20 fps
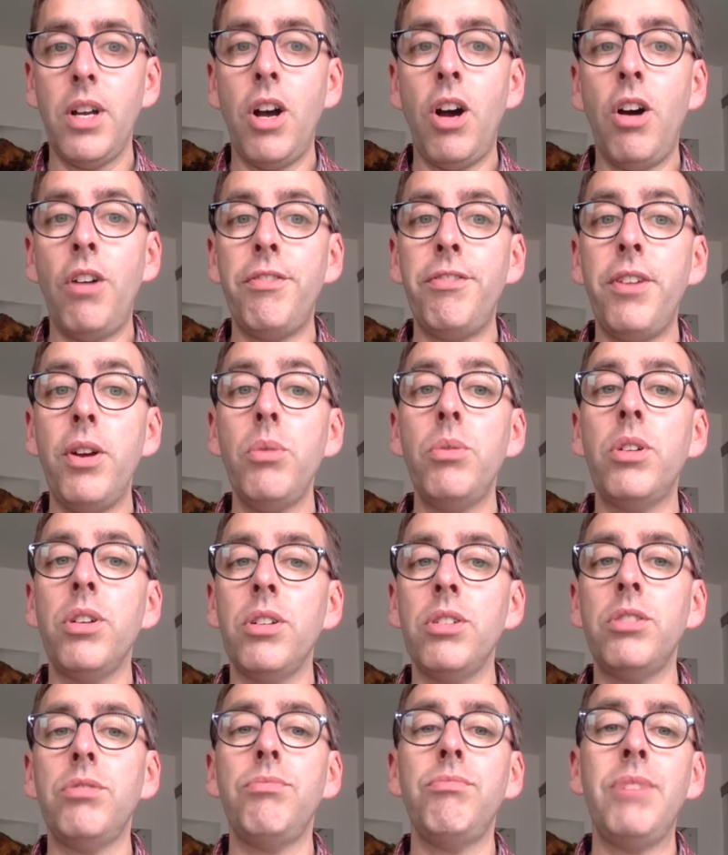Our
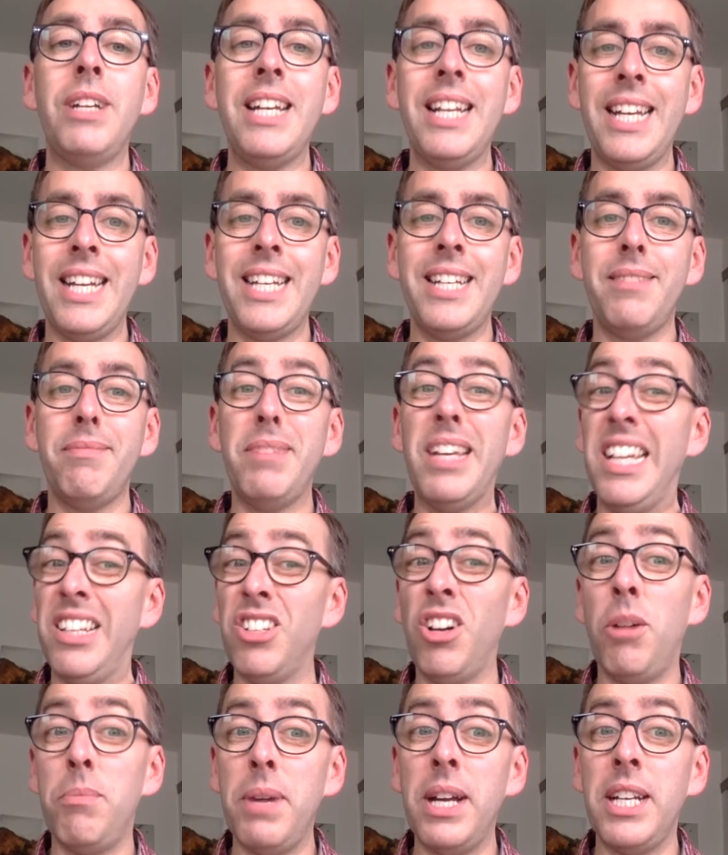focus really is
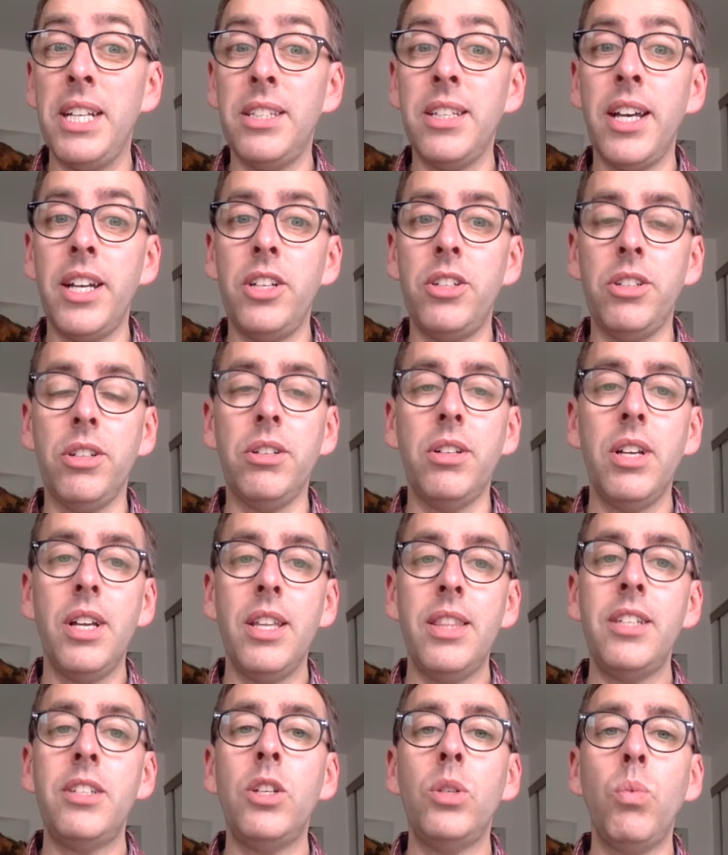our meditation.
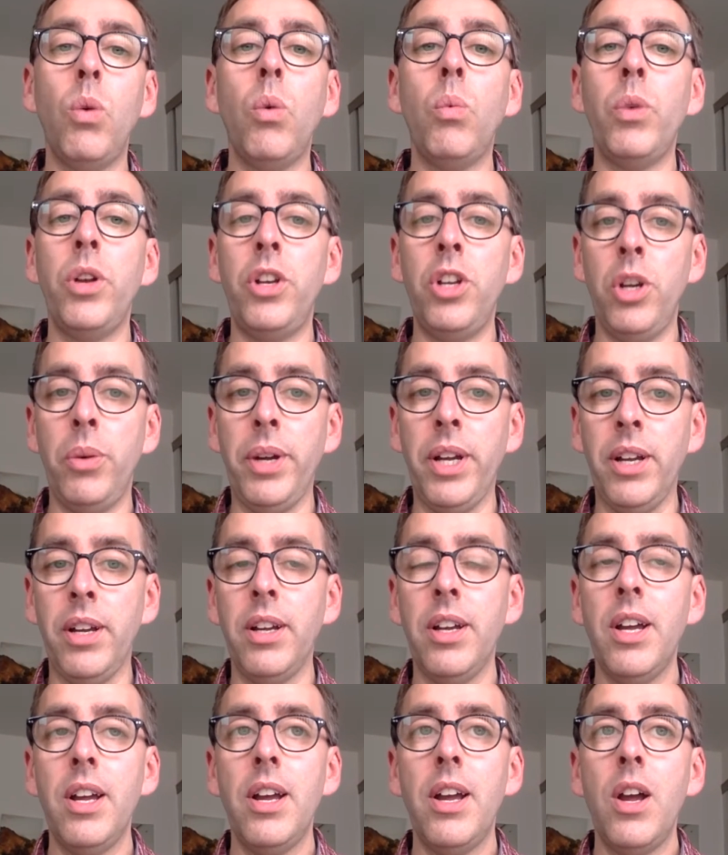This is what we're doing.
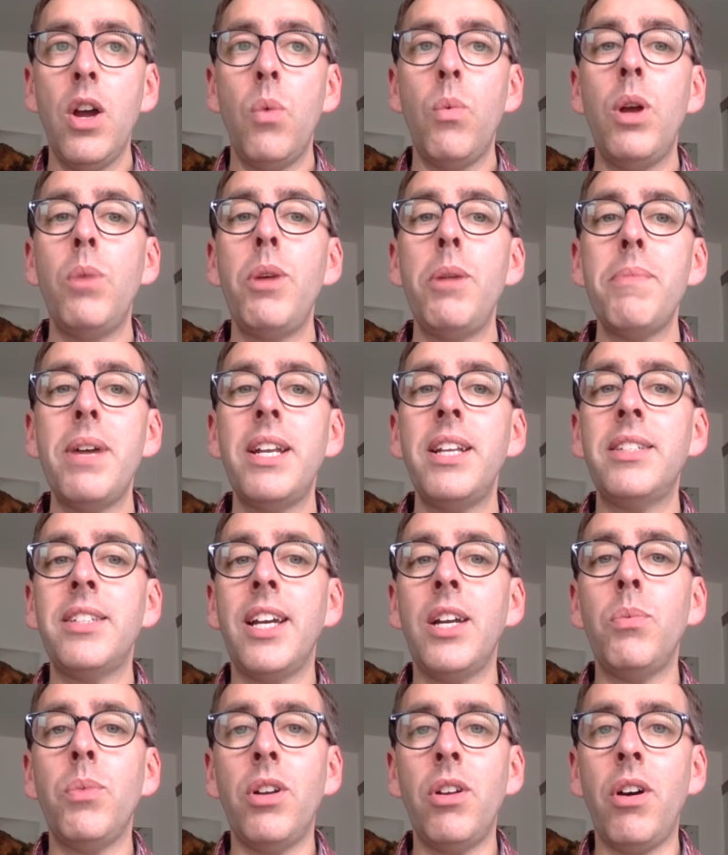When we
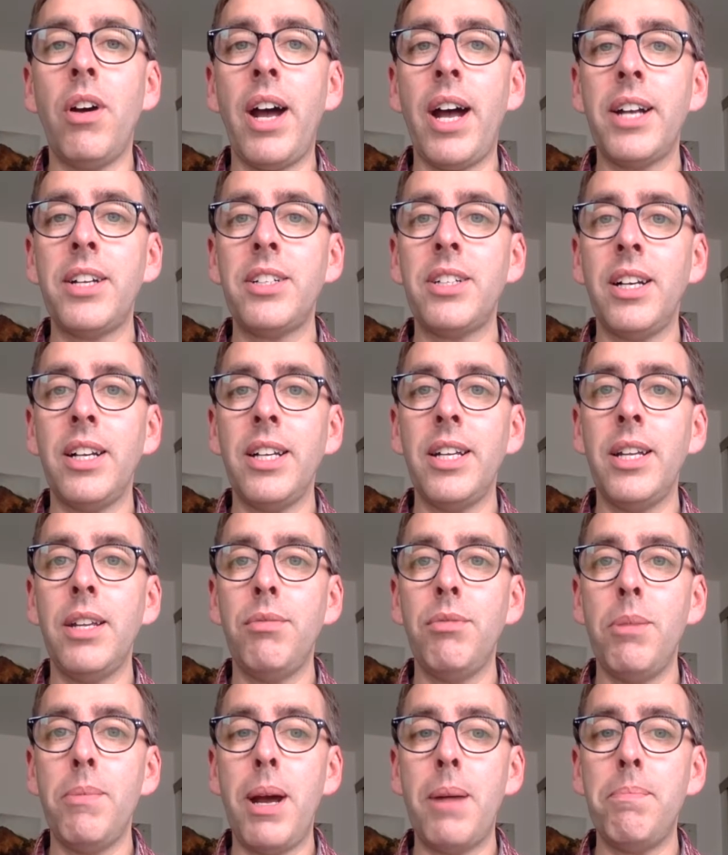meditate, we're not actually,
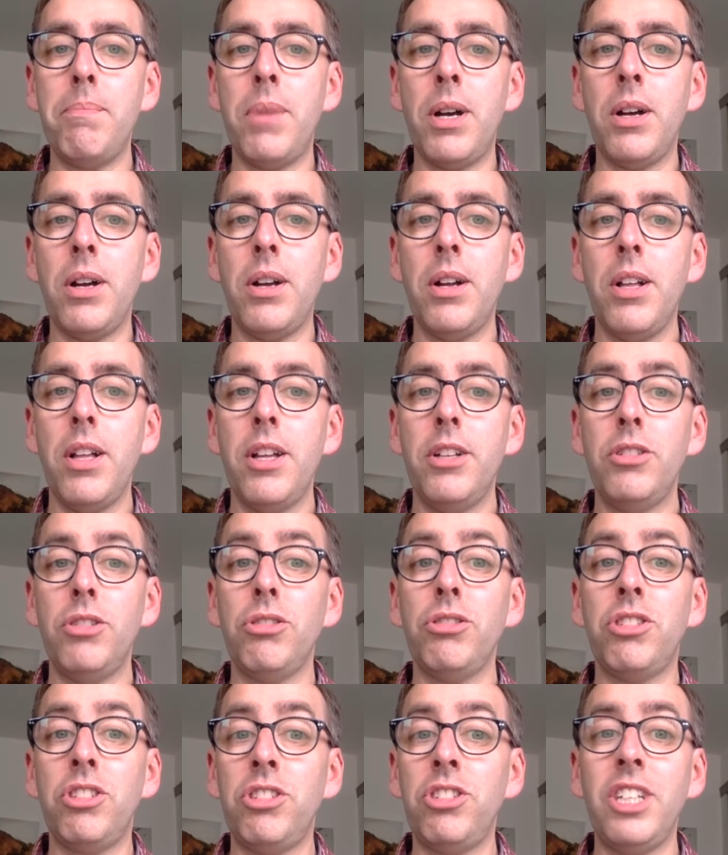remember,
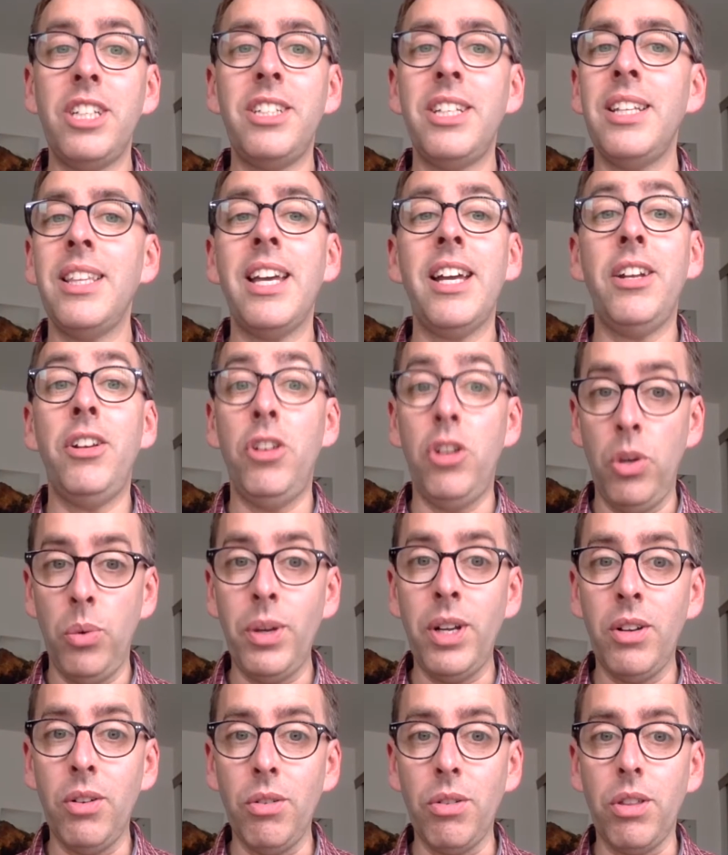just sitting there
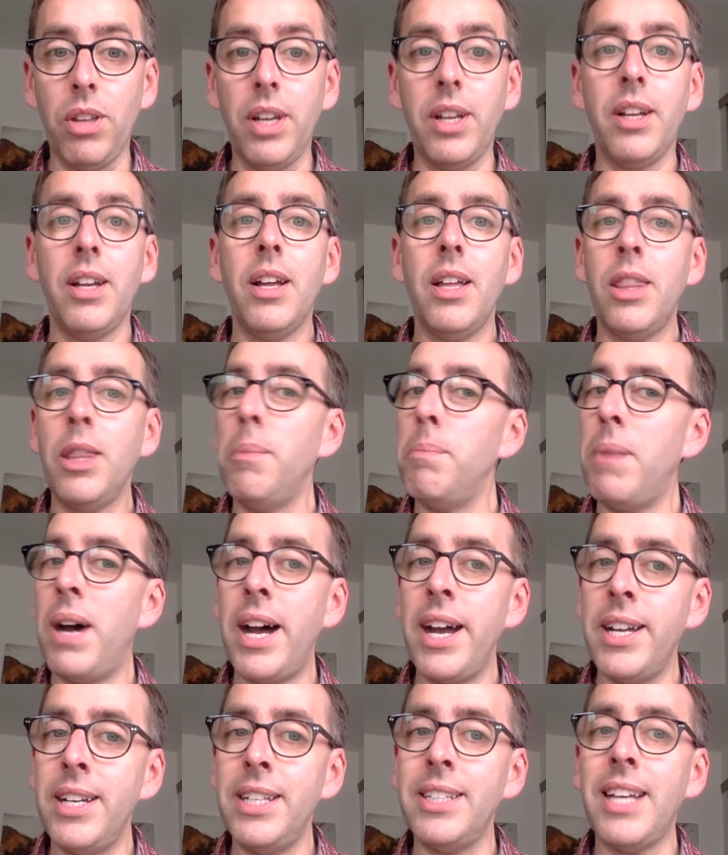doing nothing. The
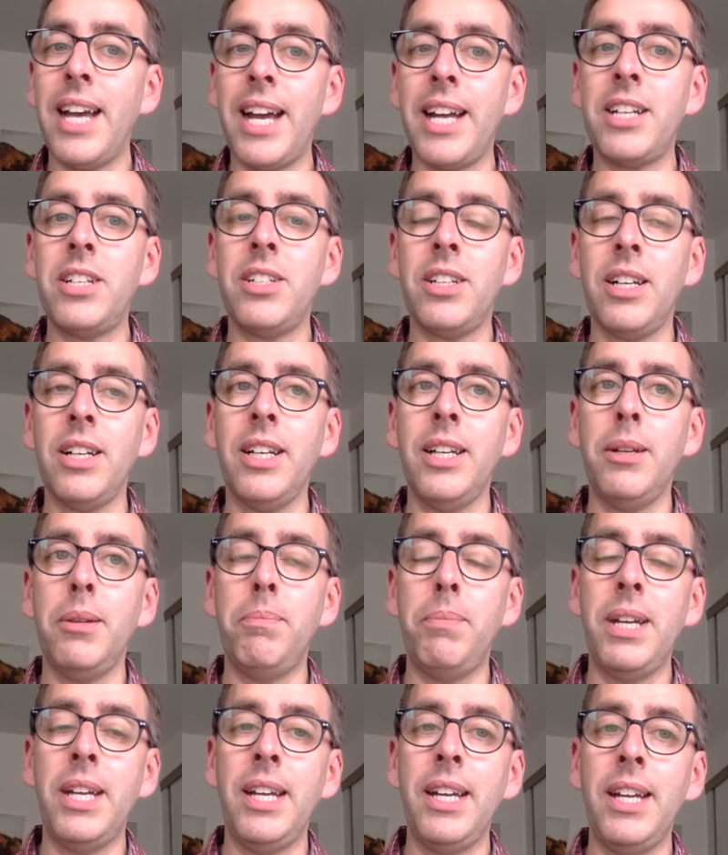mind is actually
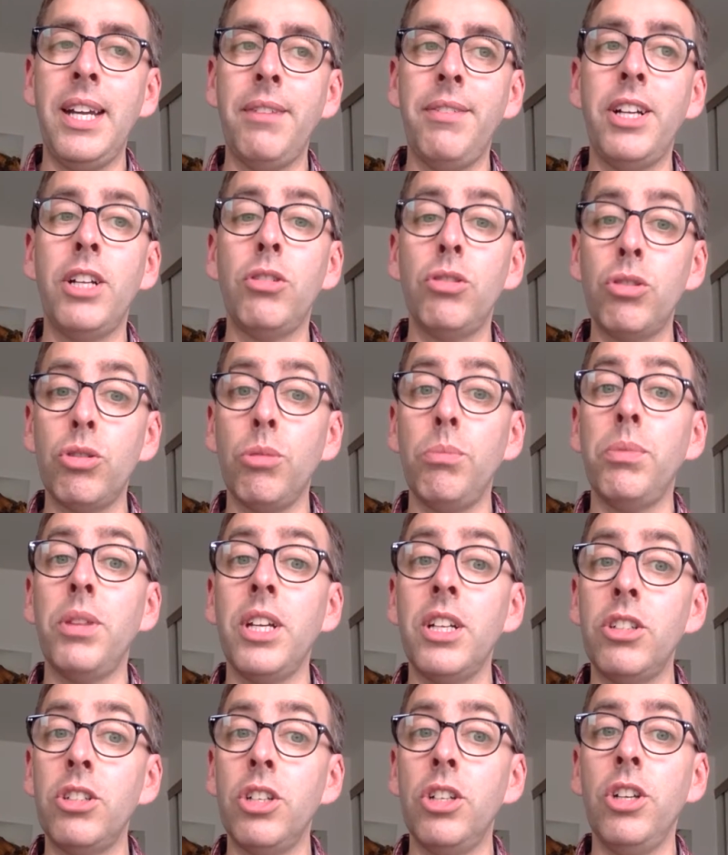being given
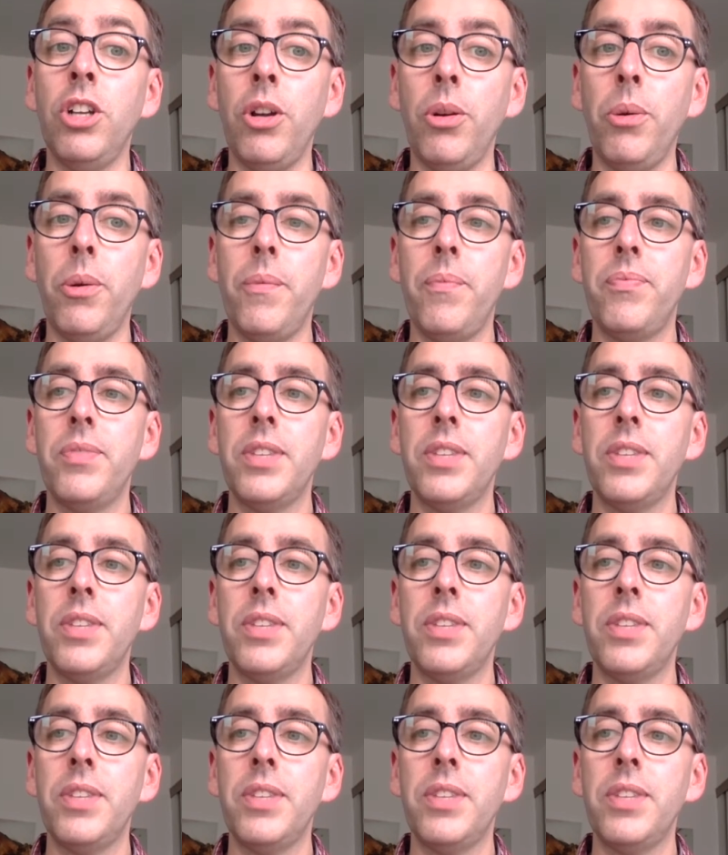something to do.